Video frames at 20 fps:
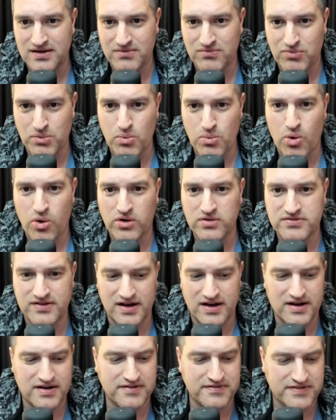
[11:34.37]
rewards
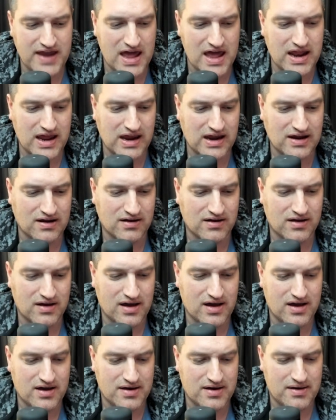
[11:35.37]
of getting
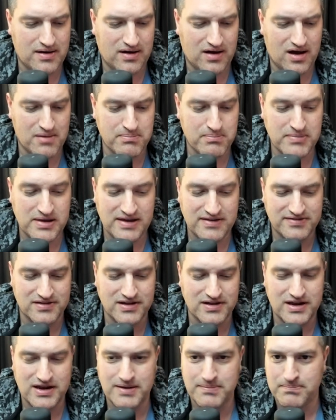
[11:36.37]
a
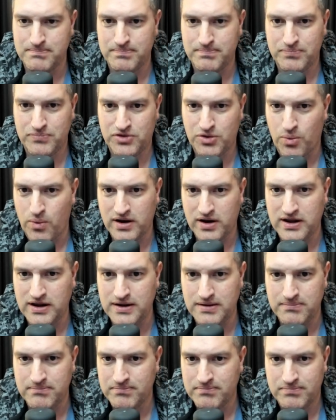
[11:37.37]
measly
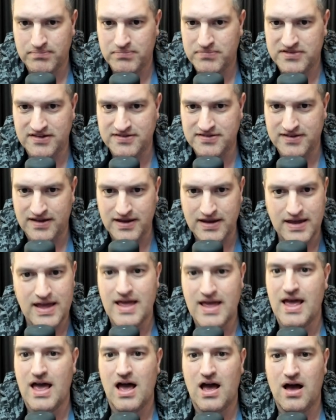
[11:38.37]
20 CC
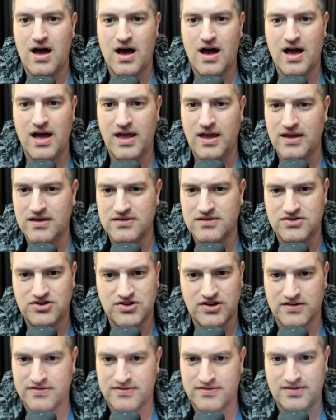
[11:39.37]
is
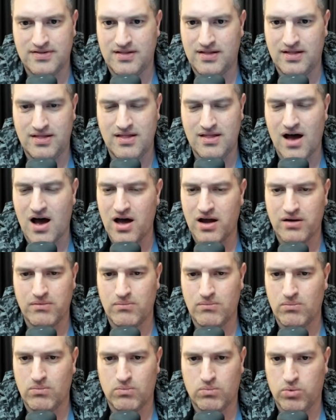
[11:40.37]
just not
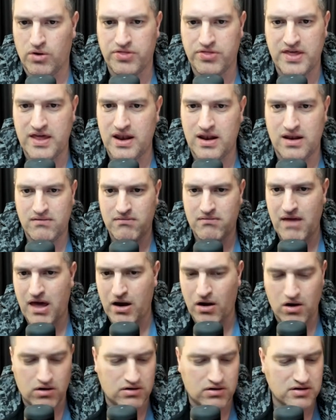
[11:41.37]
worth it
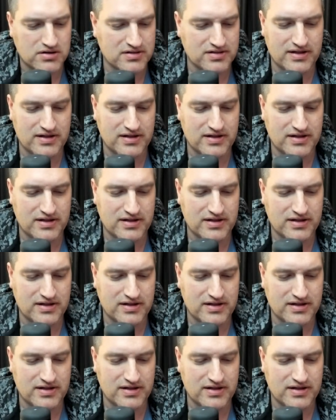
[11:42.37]
at all.